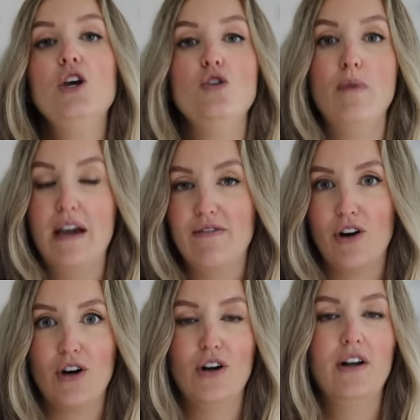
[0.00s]
You may have
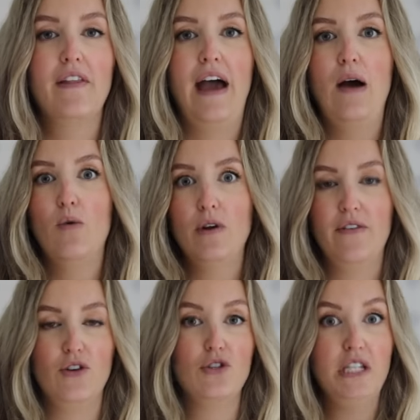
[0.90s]
heard that
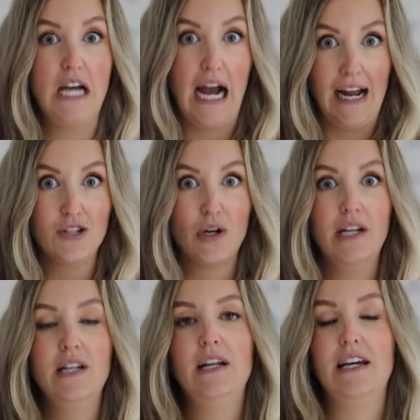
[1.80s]
if you're
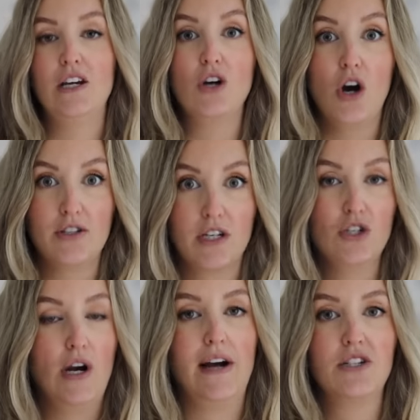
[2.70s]
dehydrated, it can cause
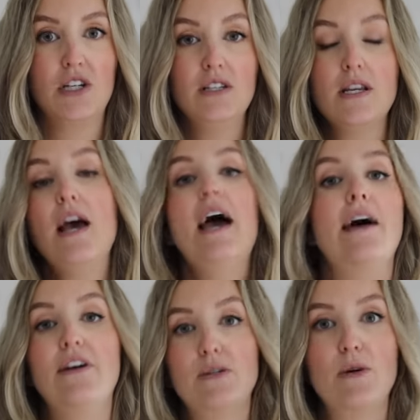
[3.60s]
contractions.
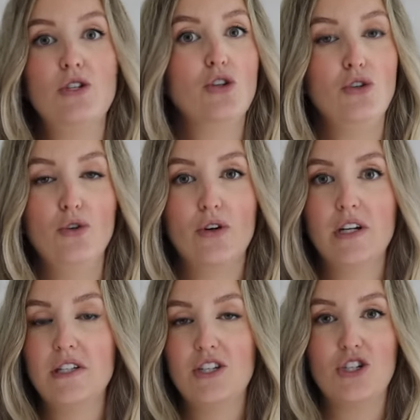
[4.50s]
And that's because your
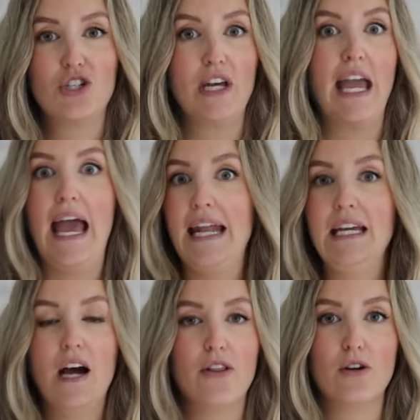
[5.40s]
uterus is just like
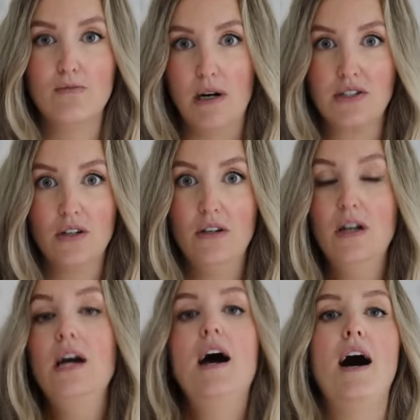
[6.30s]
any other
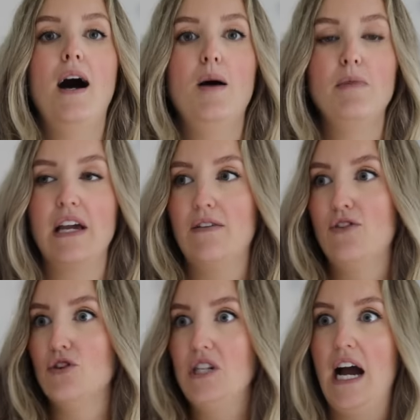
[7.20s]
muscle. Like
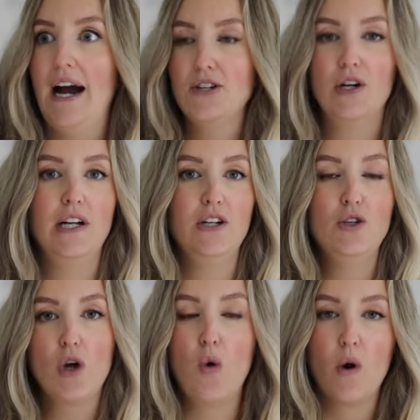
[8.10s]
if you're dehydrated and
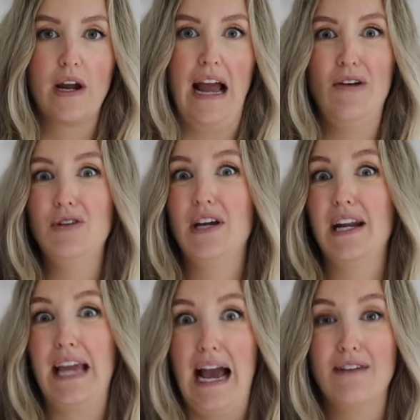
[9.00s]
you go work out and you get
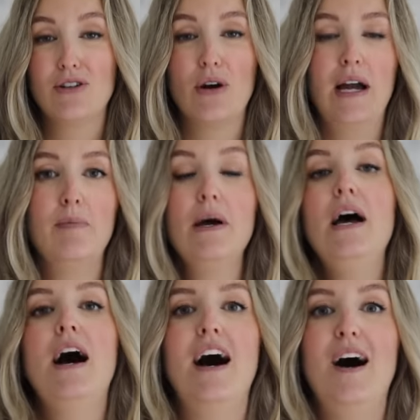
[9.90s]
a calf cramp,
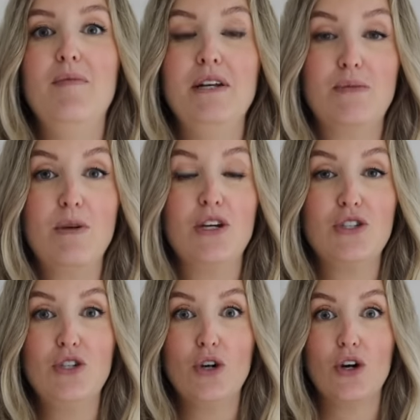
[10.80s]
it's
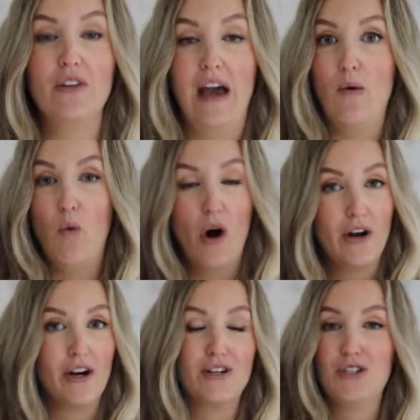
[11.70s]
because that
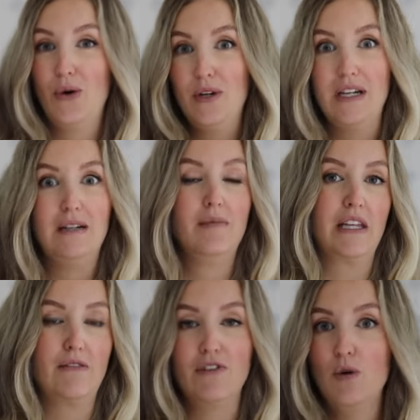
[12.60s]
water, sodium,
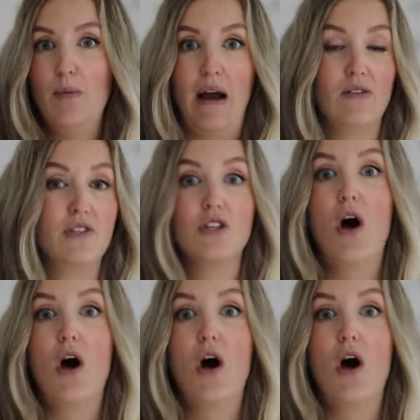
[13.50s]
like the fluid balance is